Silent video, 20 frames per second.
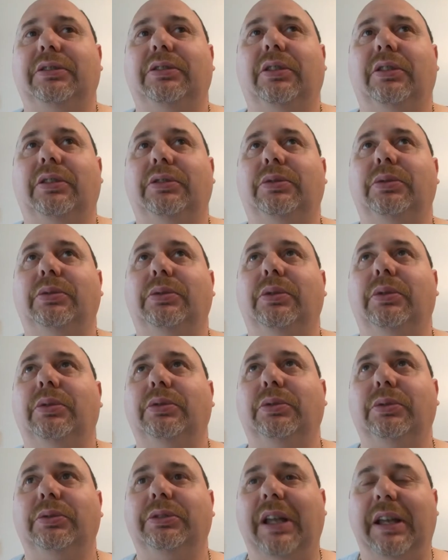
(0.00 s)
know, to
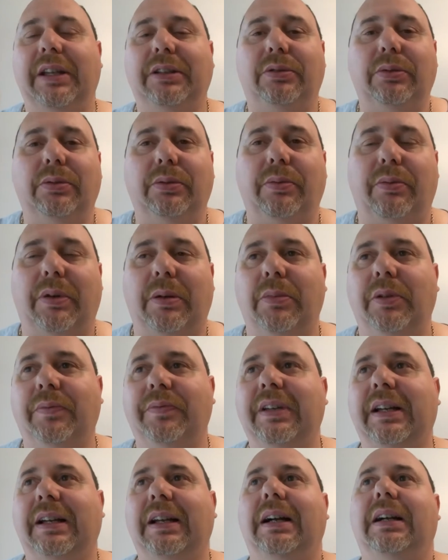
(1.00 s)
today to
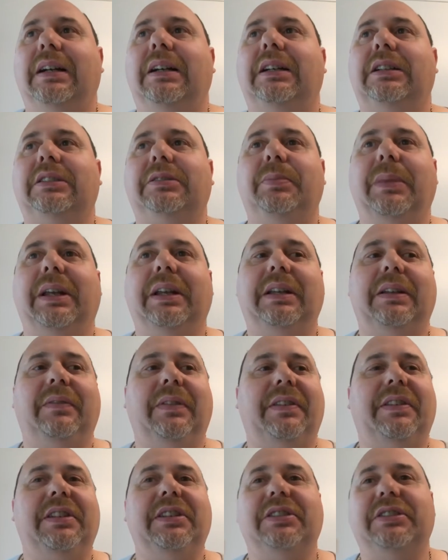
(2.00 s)
remove the gas, make
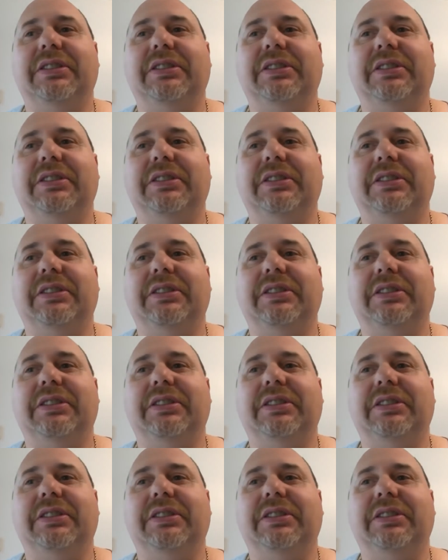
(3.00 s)
everything